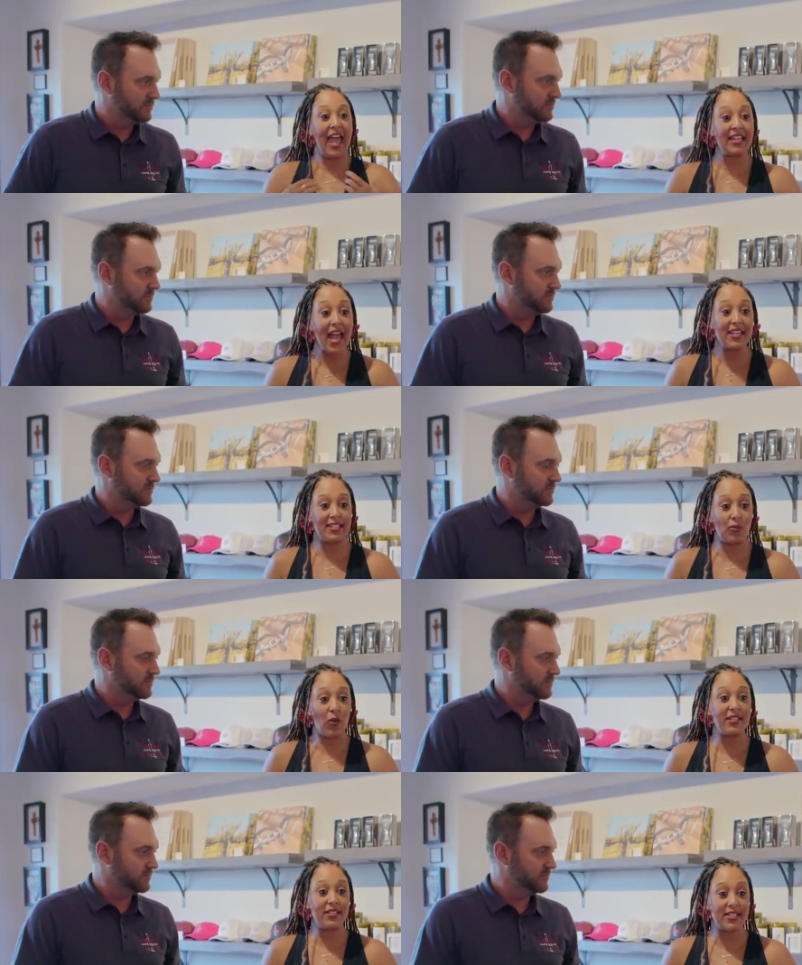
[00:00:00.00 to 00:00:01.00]
Speaker 1: it. And yes, it
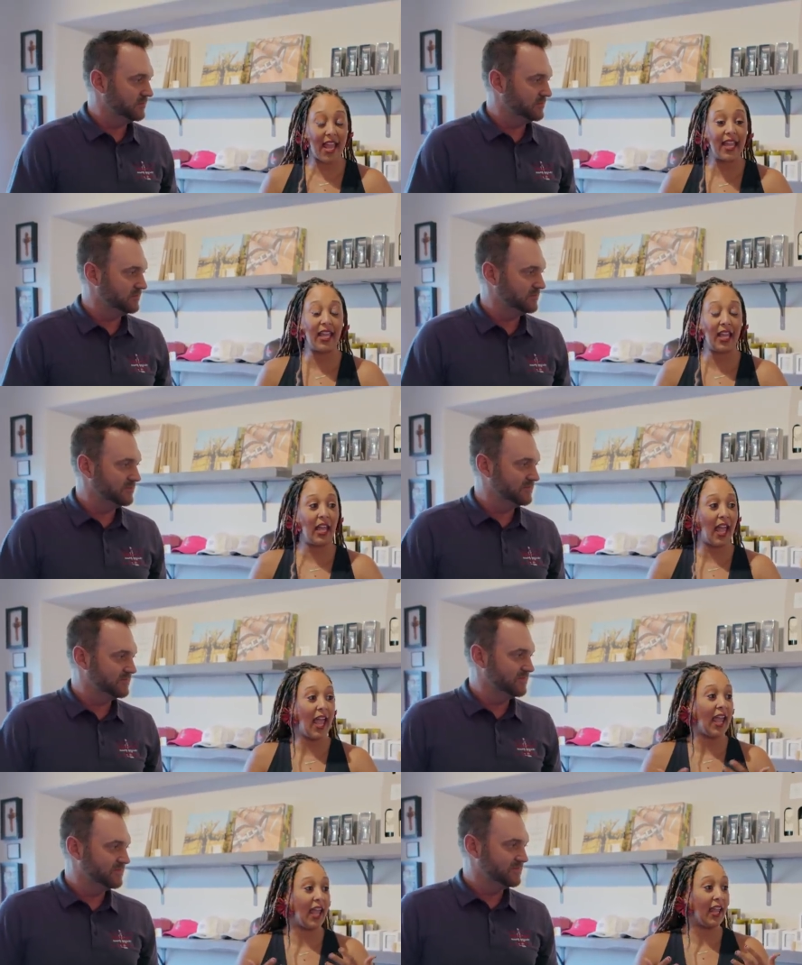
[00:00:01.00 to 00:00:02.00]
was taking
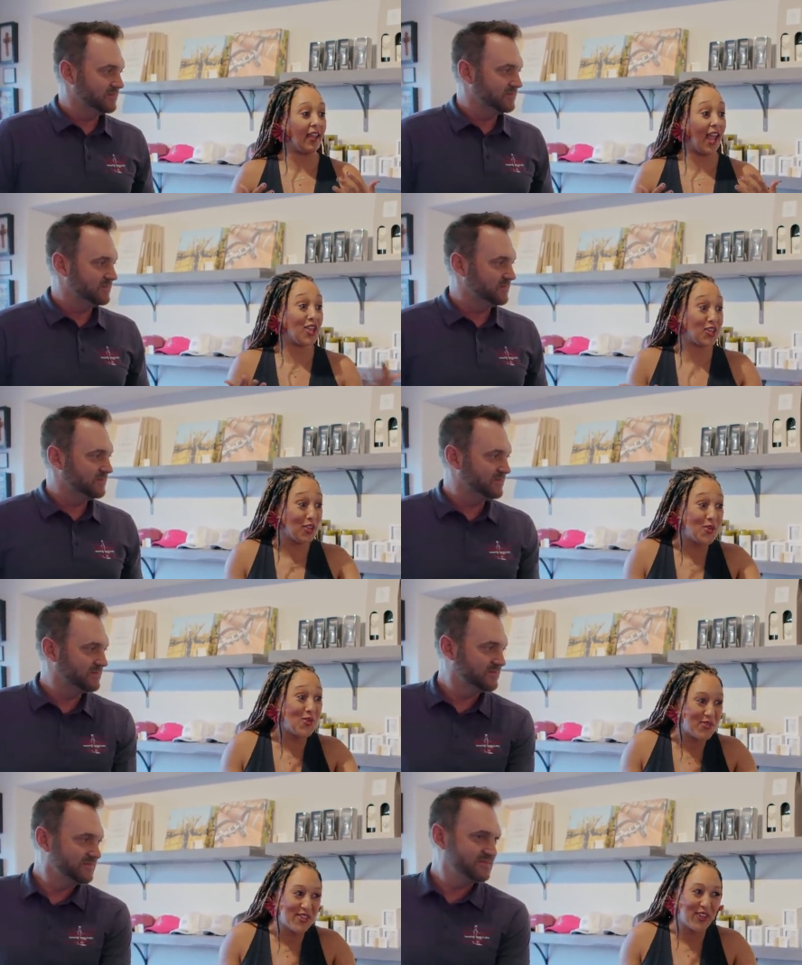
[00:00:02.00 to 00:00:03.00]
a a
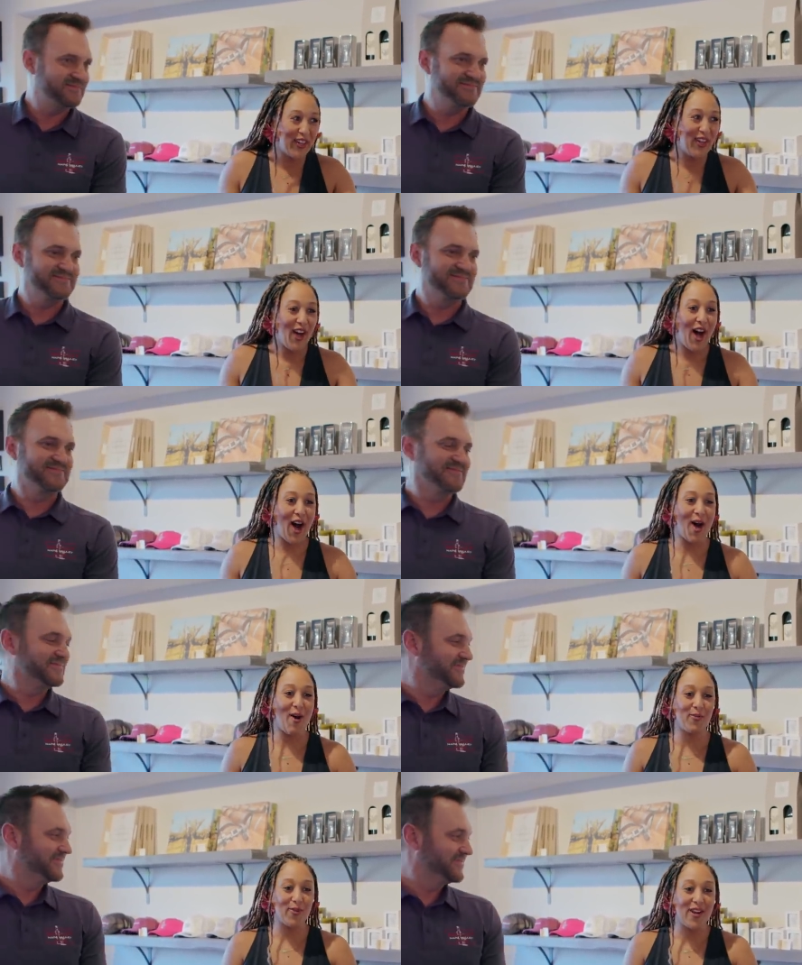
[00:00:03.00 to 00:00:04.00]
huge
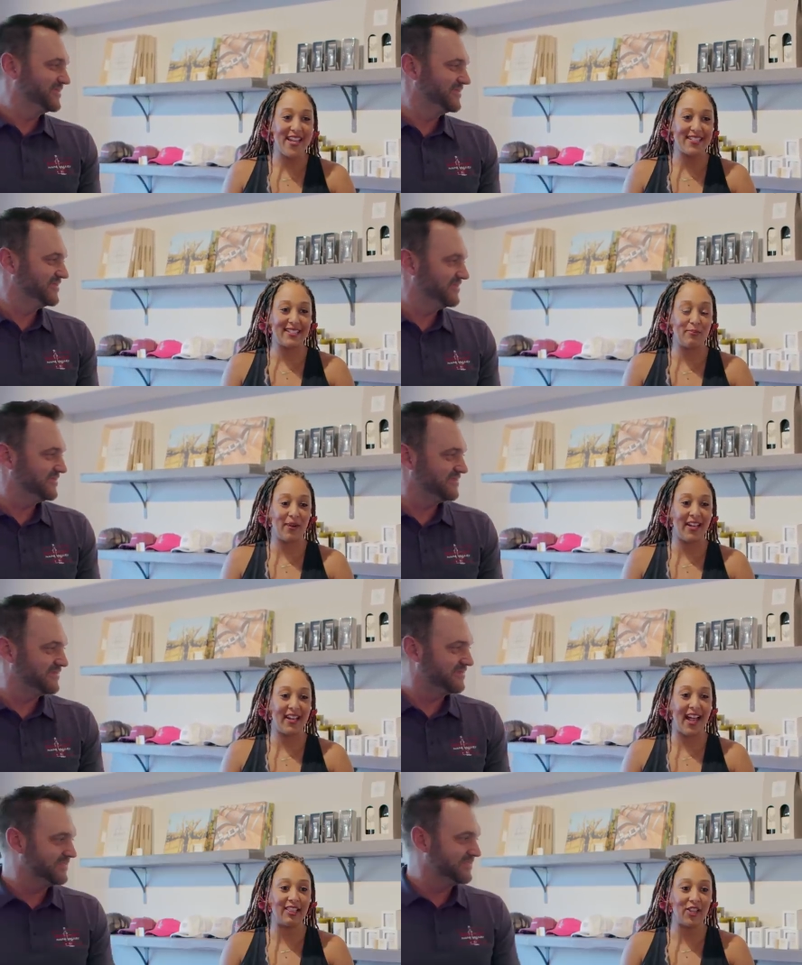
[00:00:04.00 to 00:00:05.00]
um, risk,
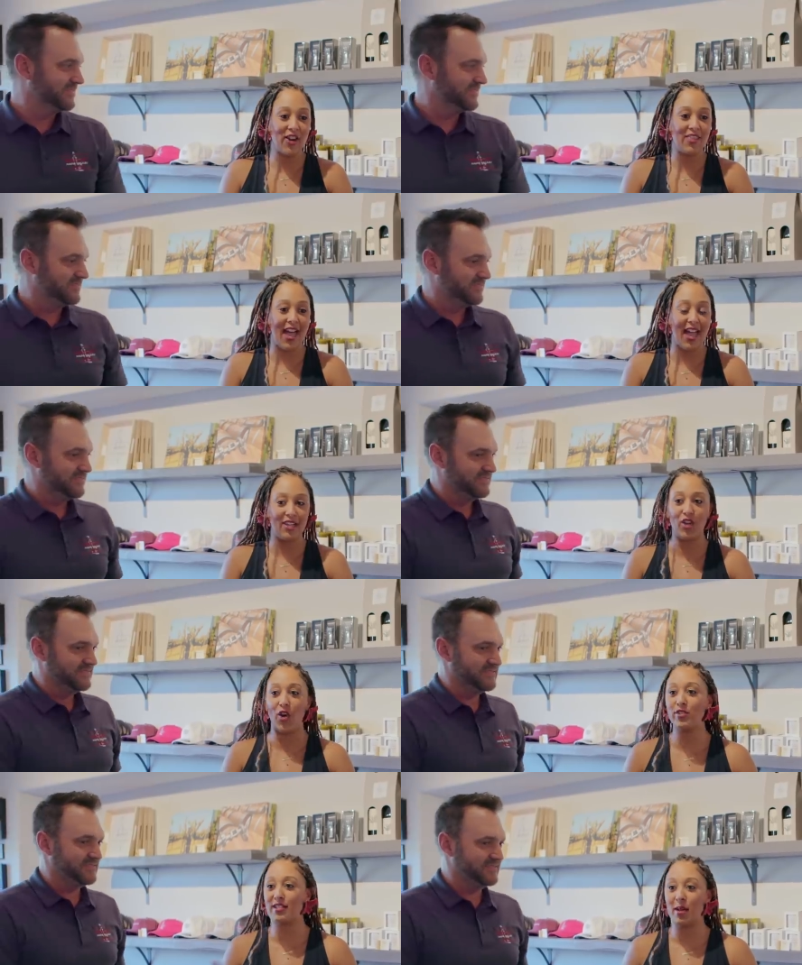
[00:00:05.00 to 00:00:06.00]
but I learned that you
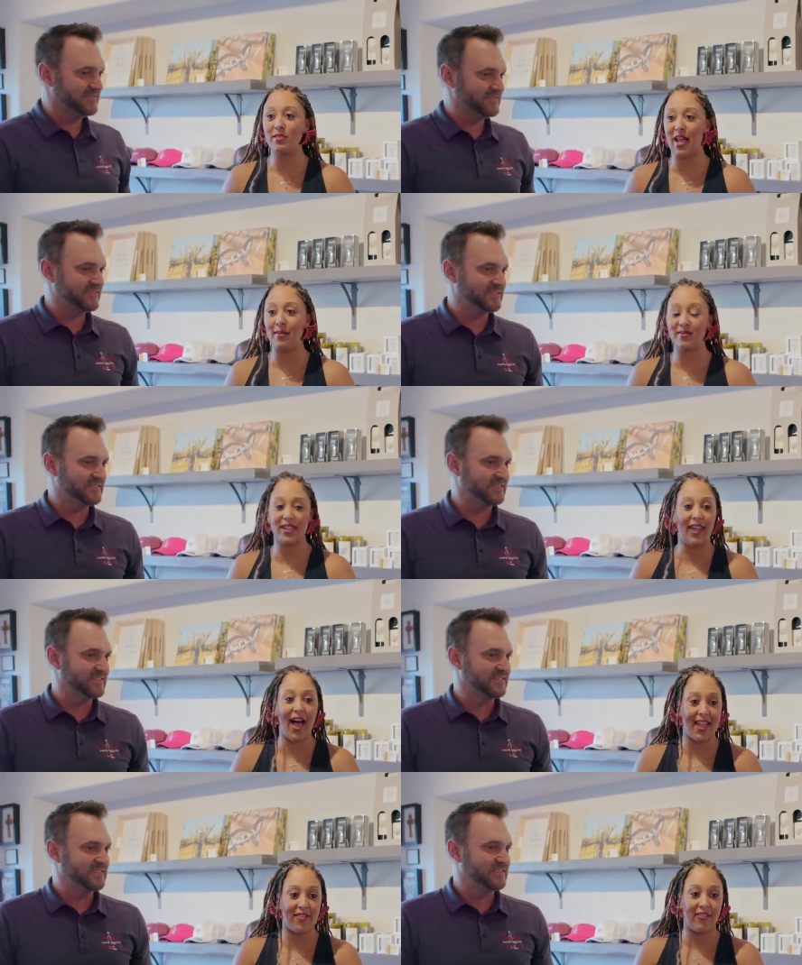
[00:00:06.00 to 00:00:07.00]
know sometimes in
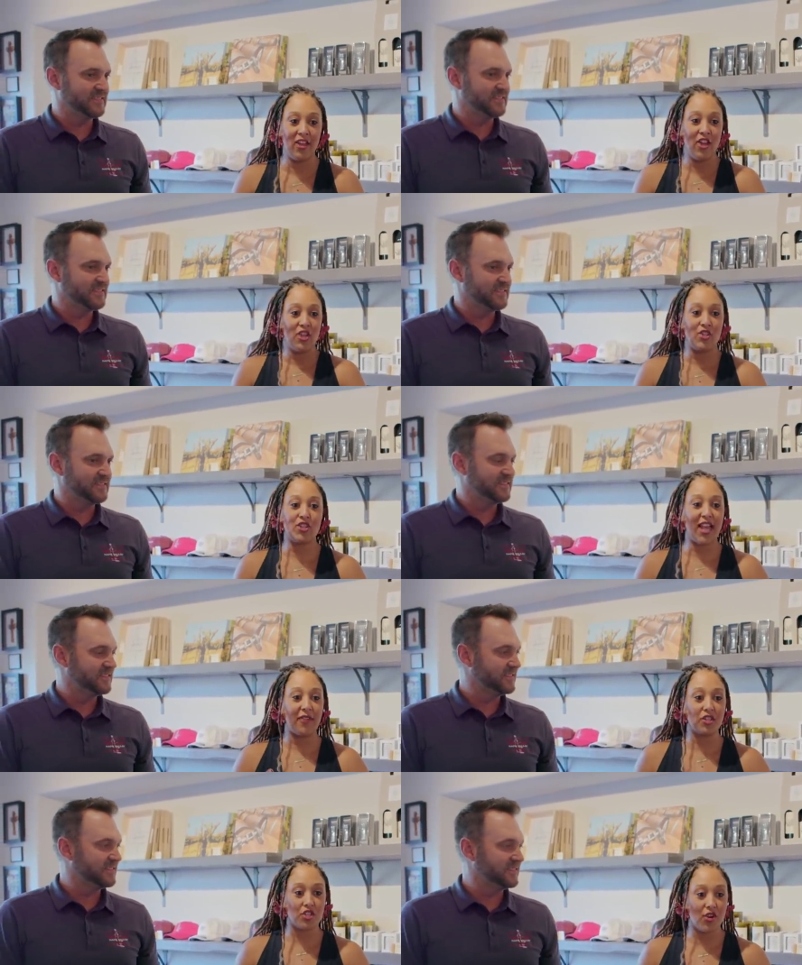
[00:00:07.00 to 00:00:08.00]
life you just
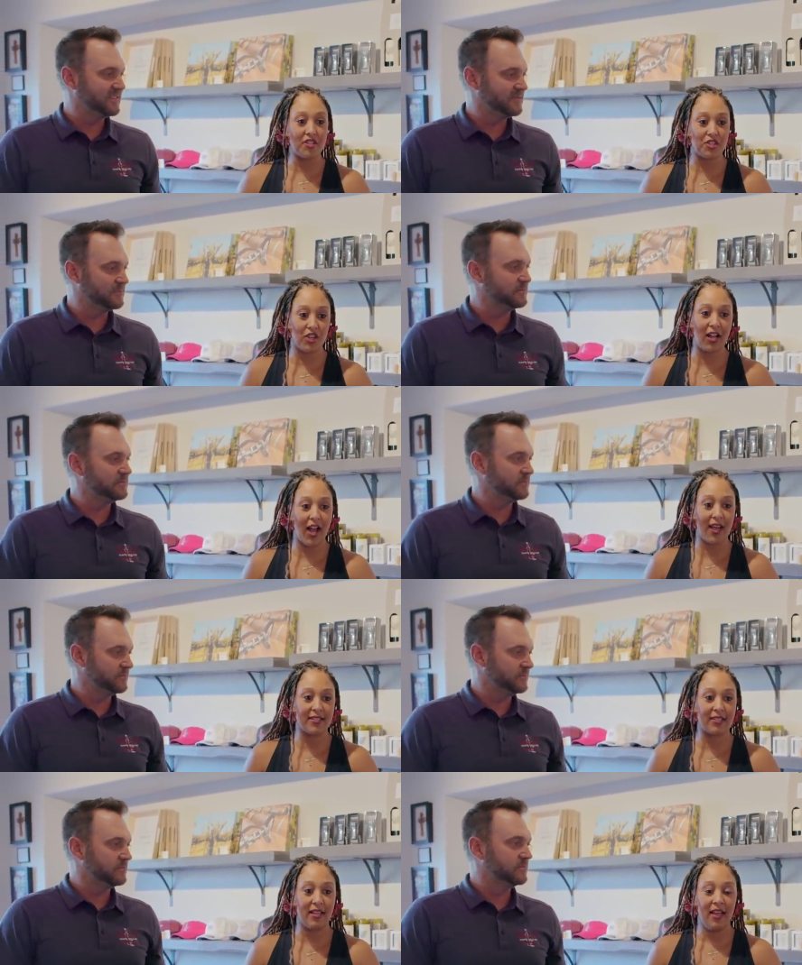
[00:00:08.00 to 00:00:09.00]
have to trust your
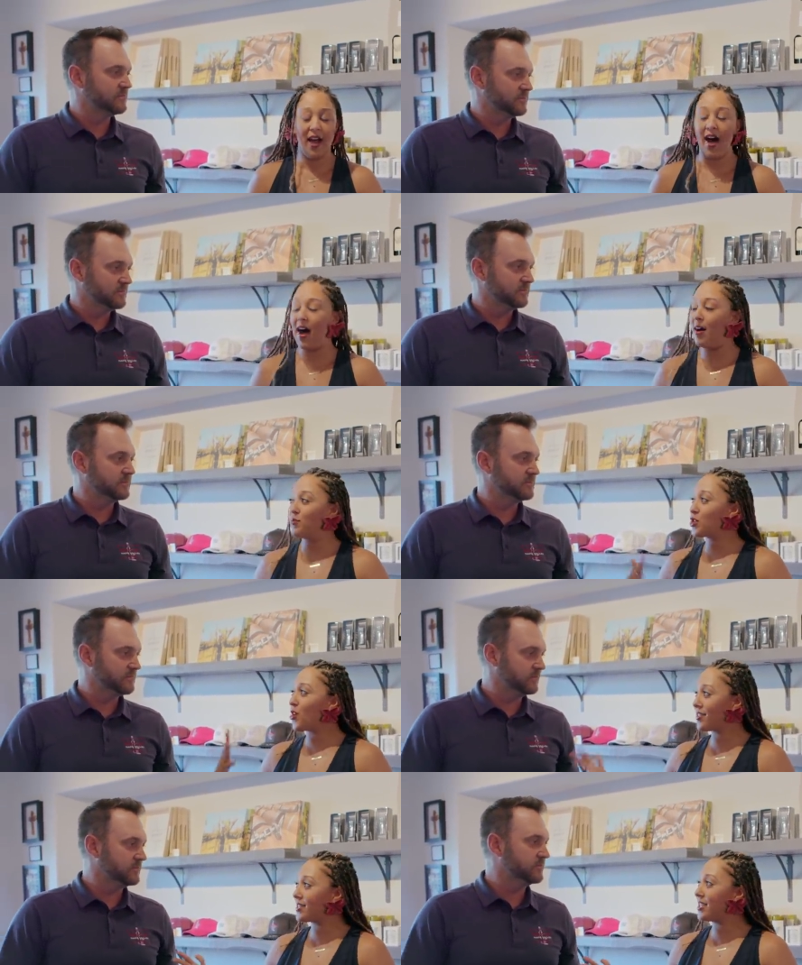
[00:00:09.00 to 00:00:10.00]
gut, um,
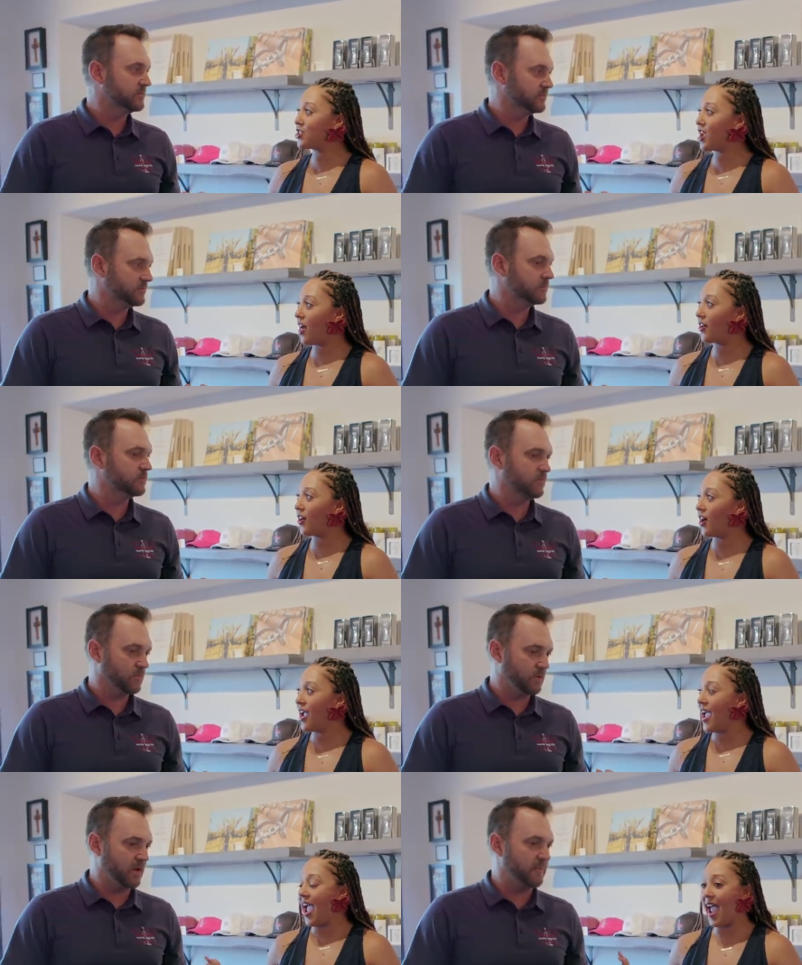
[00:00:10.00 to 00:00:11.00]
trust each other,
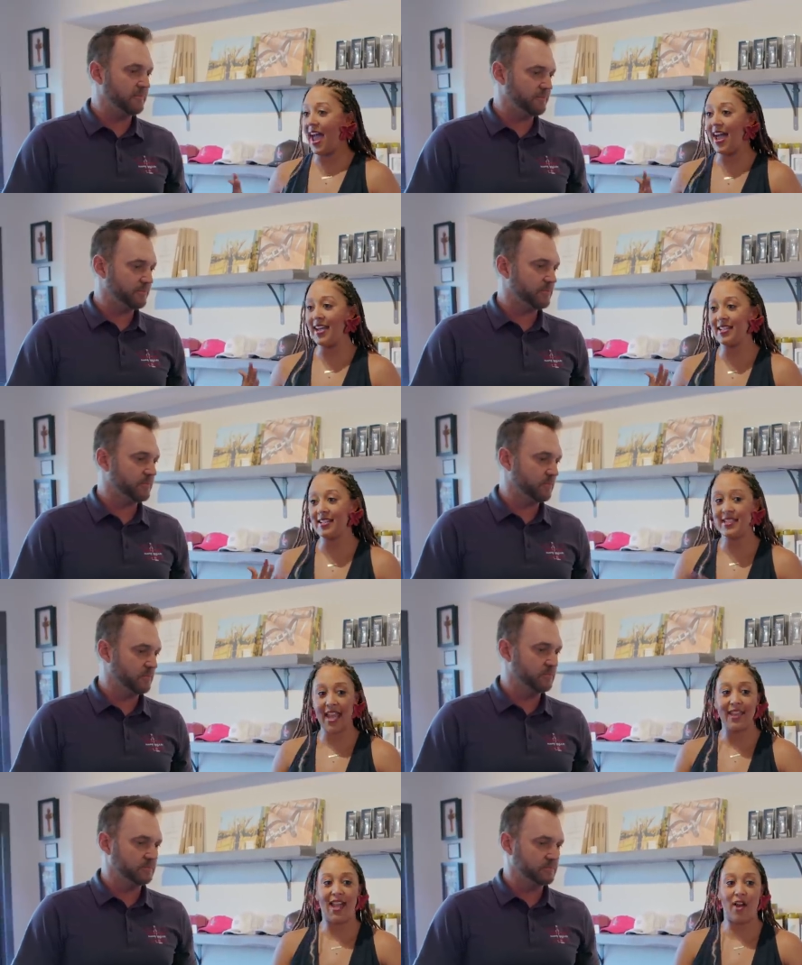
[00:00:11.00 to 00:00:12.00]
and
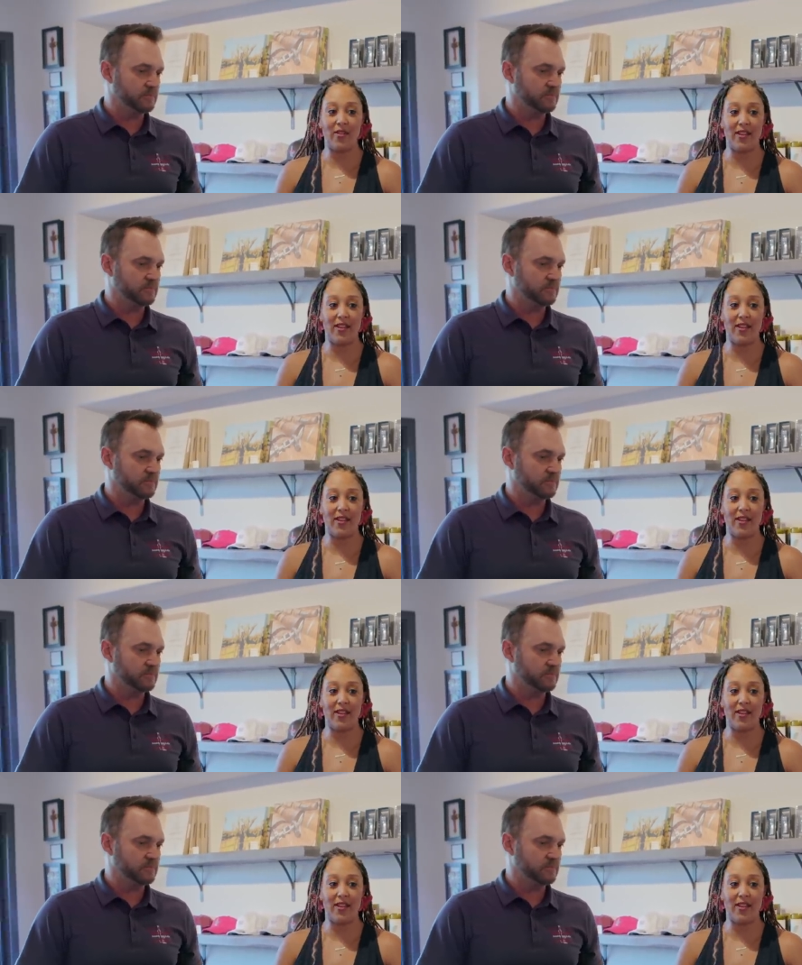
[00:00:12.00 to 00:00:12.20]
take that